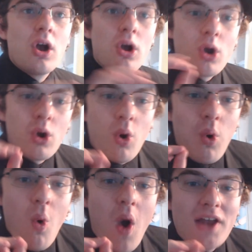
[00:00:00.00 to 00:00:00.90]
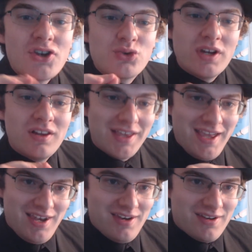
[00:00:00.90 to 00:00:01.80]

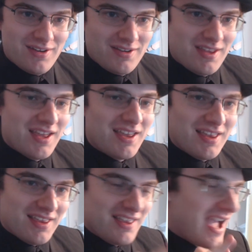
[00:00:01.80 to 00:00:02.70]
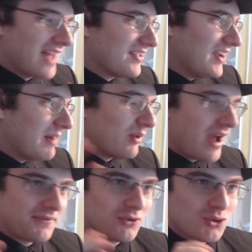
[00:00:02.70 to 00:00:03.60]
quadrillion. Yeah, it's a number
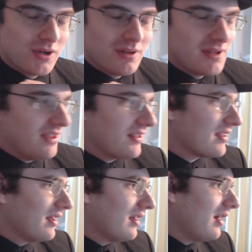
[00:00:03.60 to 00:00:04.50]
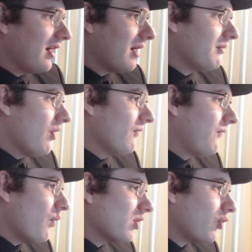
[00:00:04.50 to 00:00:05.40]
after trillions. 4
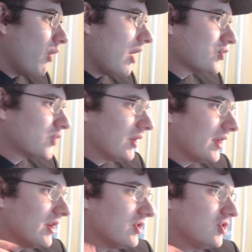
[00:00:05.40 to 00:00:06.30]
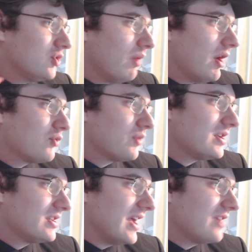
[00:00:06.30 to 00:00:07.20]
quadrillion, 210